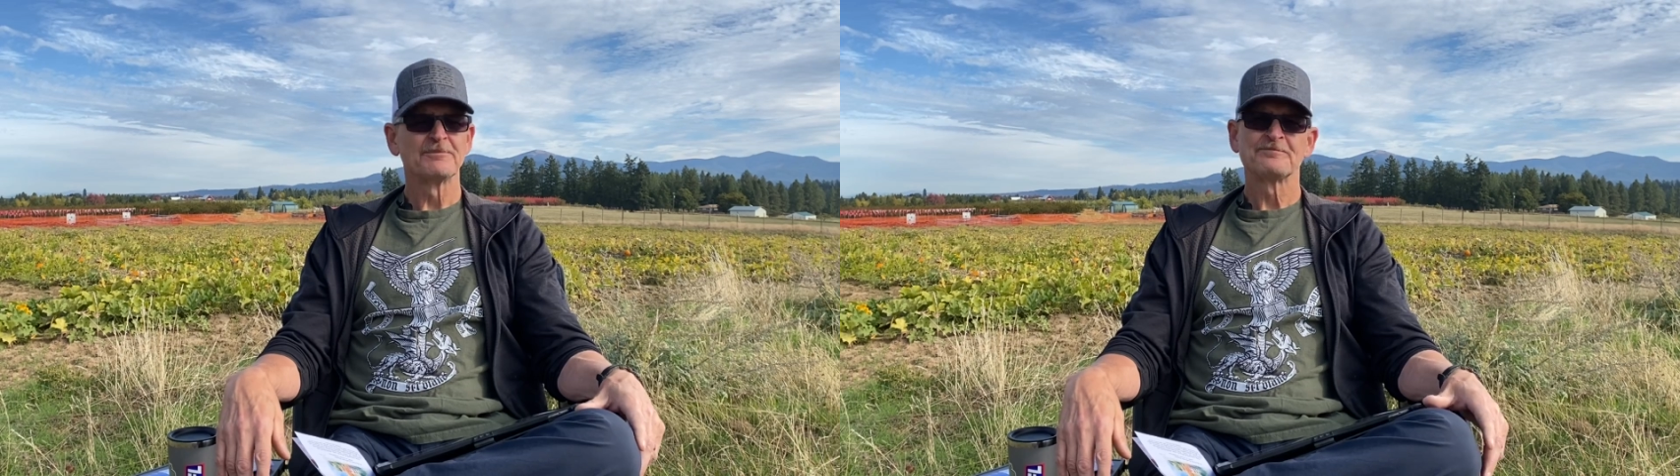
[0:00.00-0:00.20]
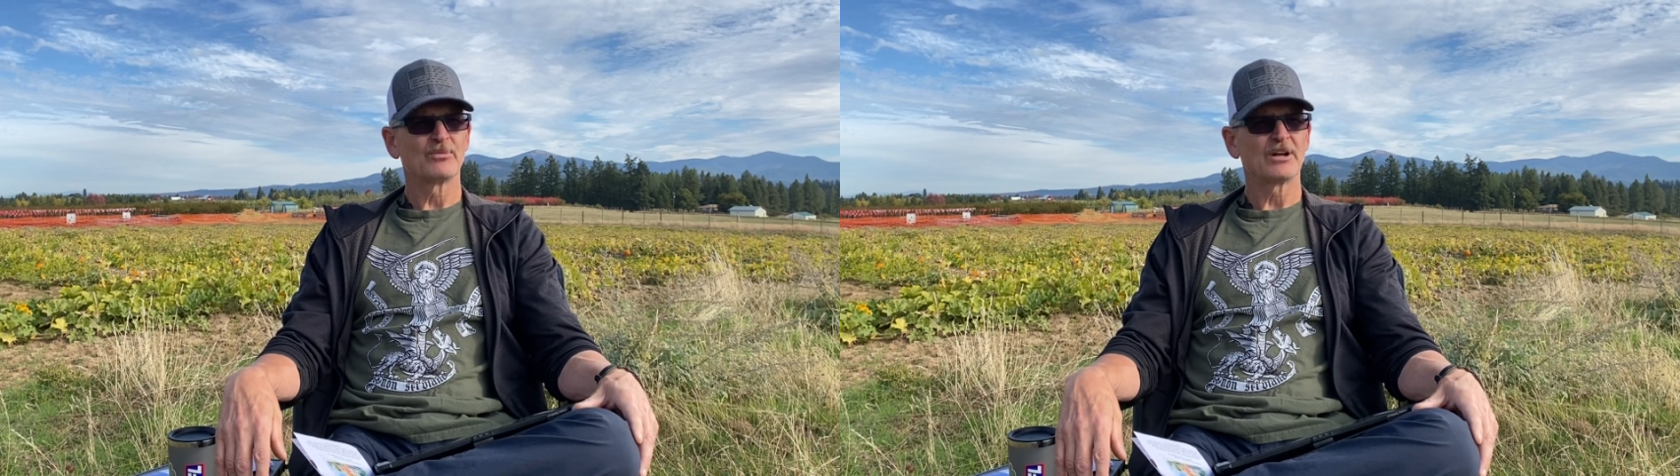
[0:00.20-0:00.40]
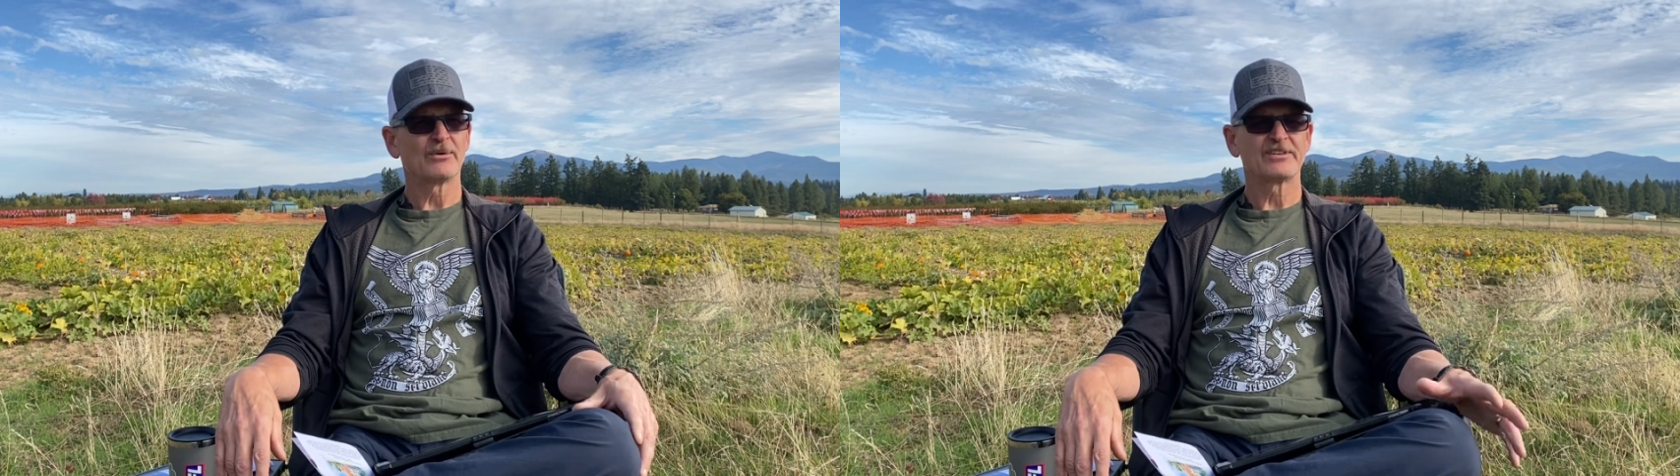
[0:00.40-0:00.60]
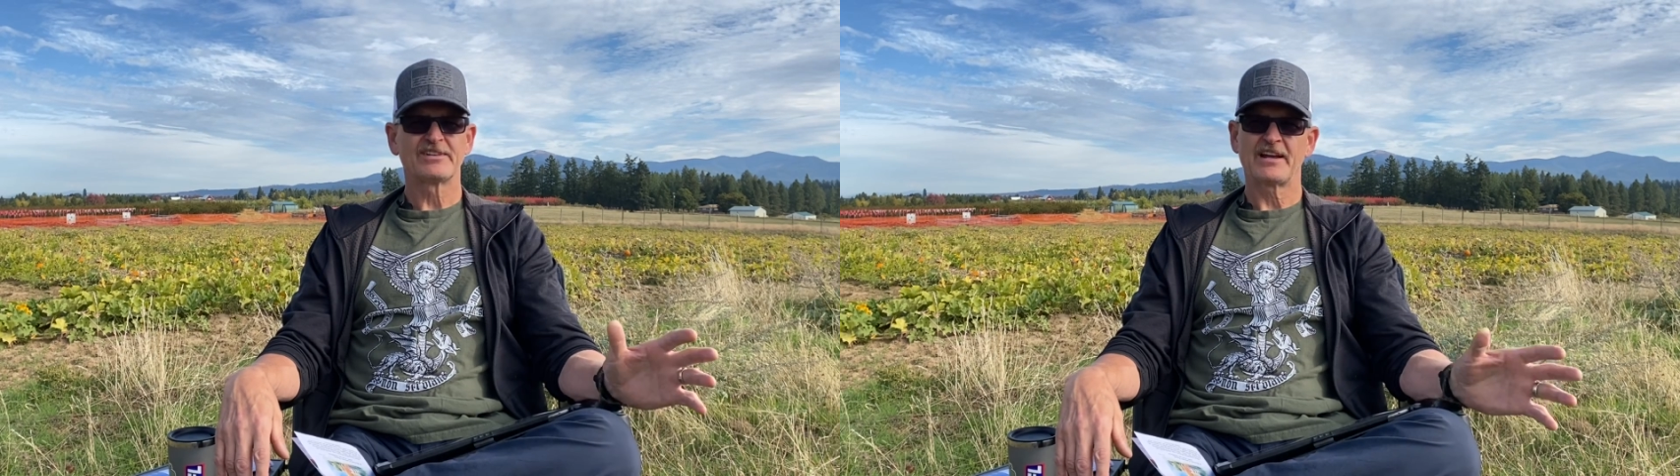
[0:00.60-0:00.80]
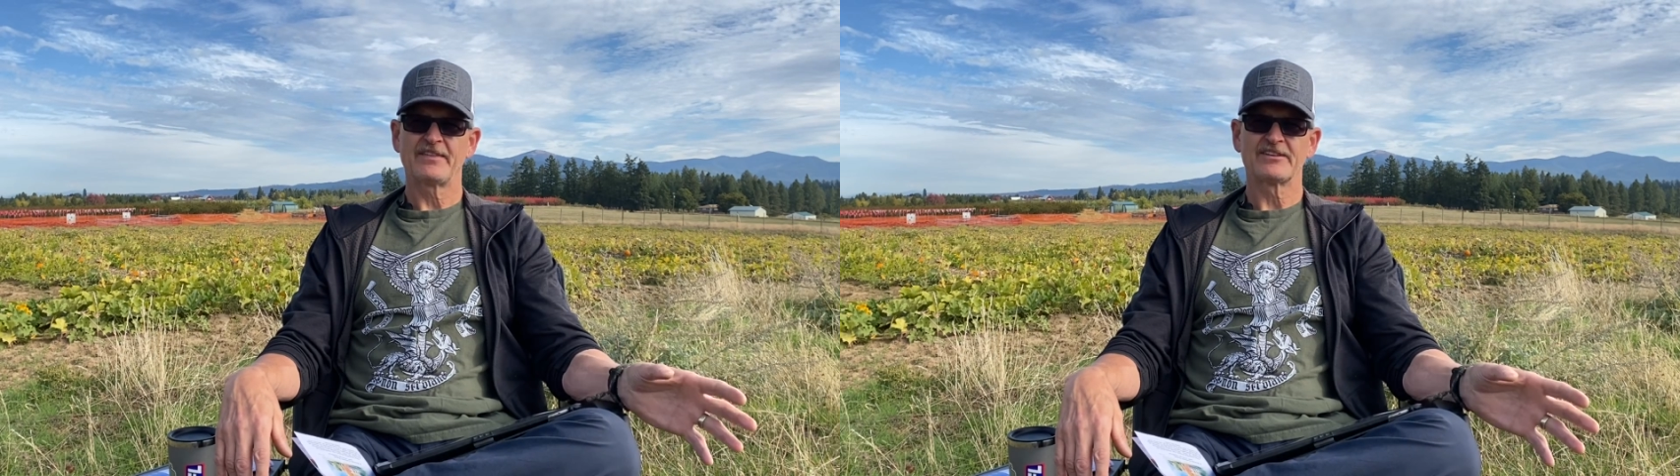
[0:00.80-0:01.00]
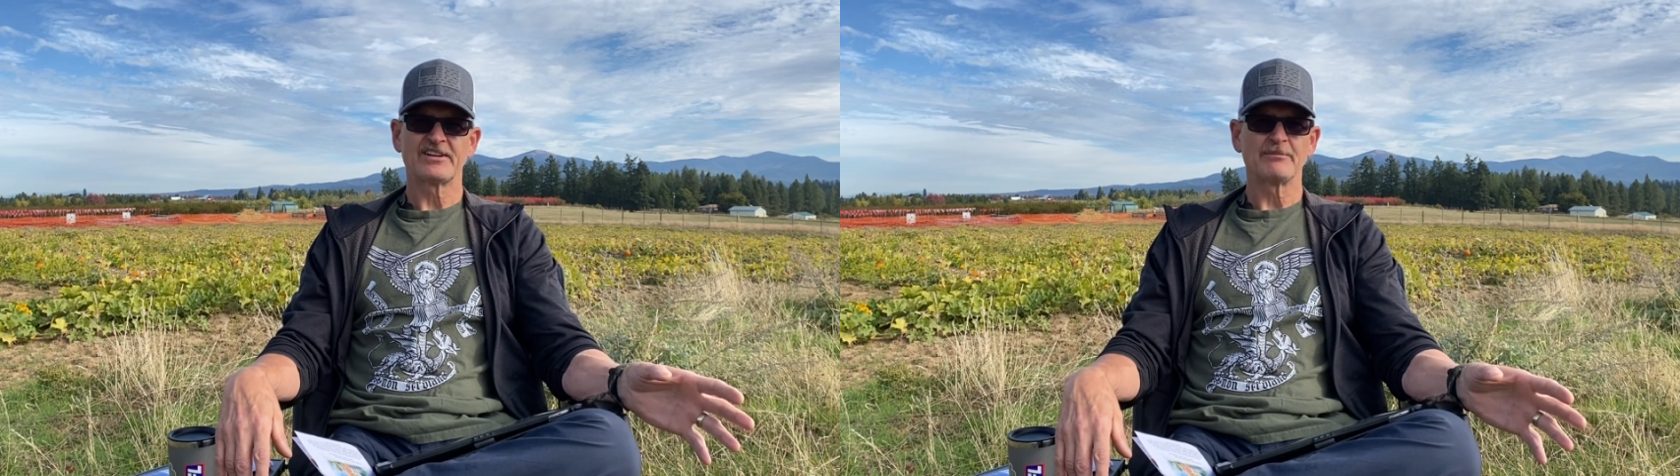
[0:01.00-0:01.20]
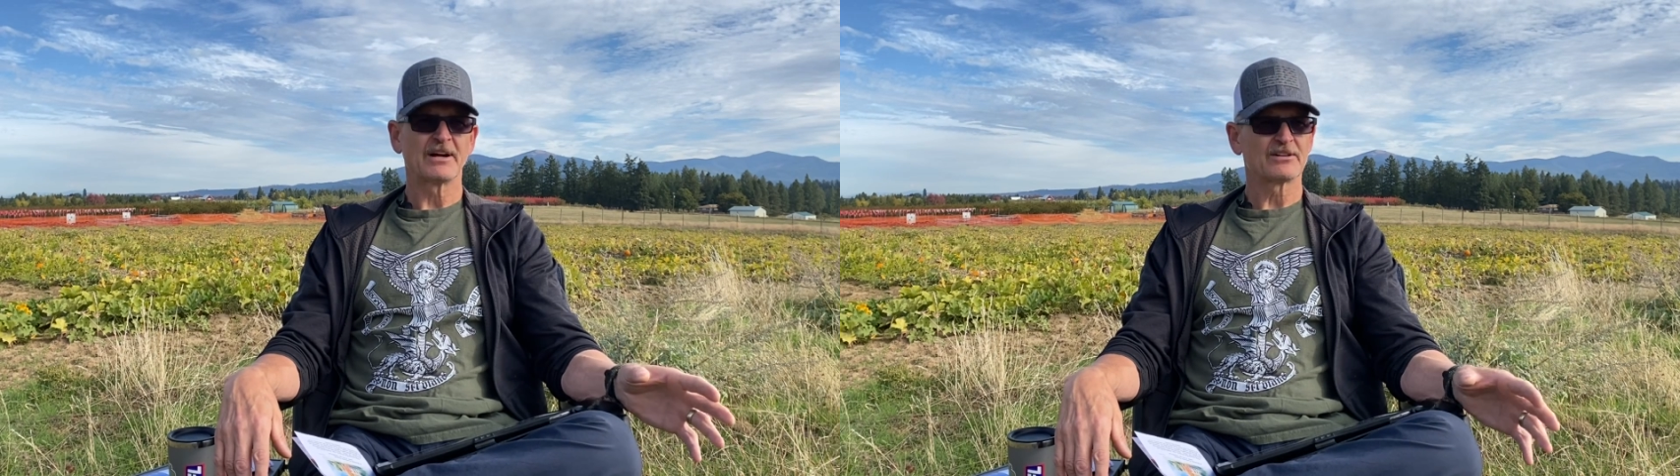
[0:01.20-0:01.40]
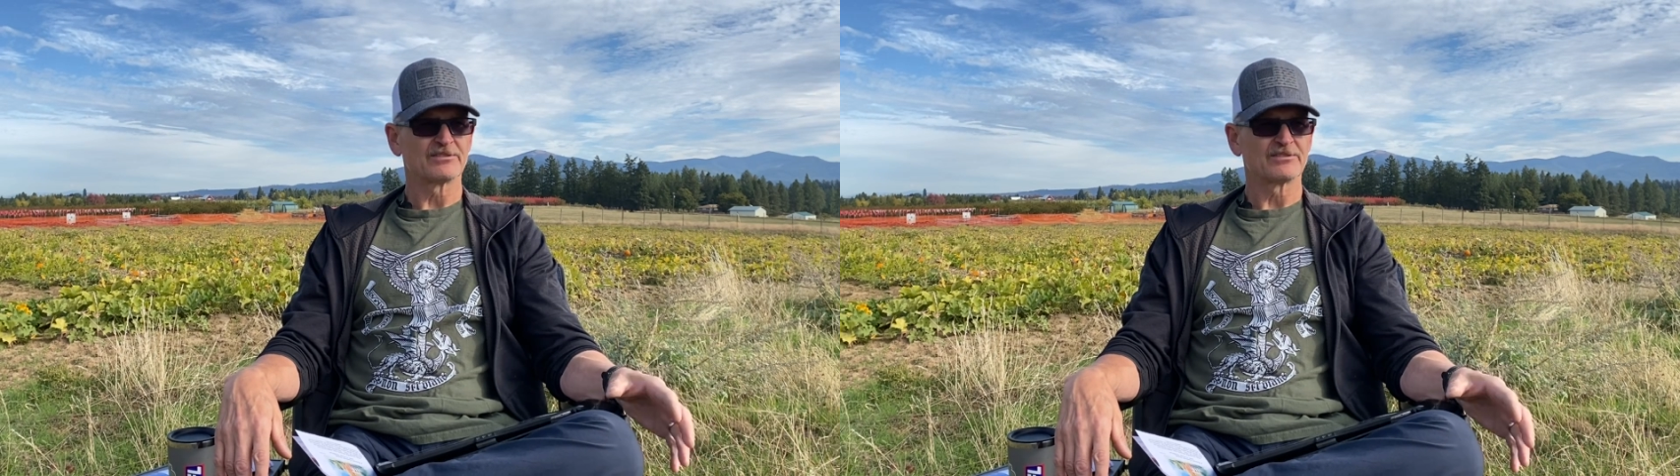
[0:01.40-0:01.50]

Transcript: We always say the St. Michael's